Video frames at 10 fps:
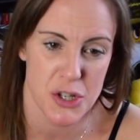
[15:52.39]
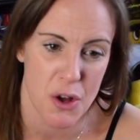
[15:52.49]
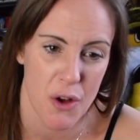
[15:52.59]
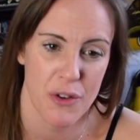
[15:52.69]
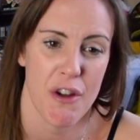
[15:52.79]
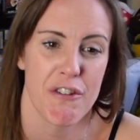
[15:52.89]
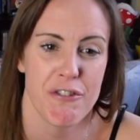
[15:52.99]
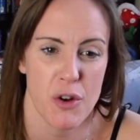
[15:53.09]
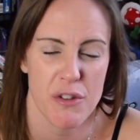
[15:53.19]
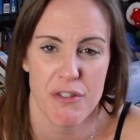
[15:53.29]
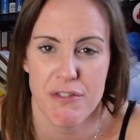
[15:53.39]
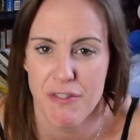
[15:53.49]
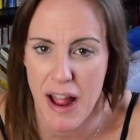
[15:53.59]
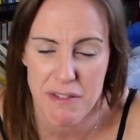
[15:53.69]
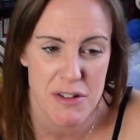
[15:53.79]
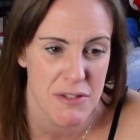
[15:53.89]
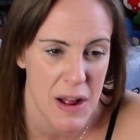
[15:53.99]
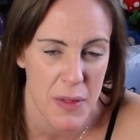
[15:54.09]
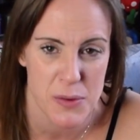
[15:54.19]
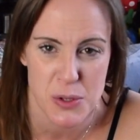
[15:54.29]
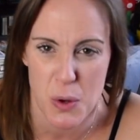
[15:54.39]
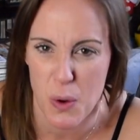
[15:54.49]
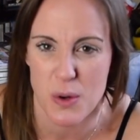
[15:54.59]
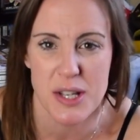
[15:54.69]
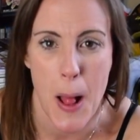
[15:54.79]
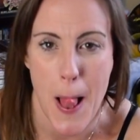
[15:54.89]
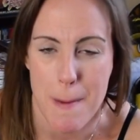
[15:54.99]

ton of fun, firing around those courts,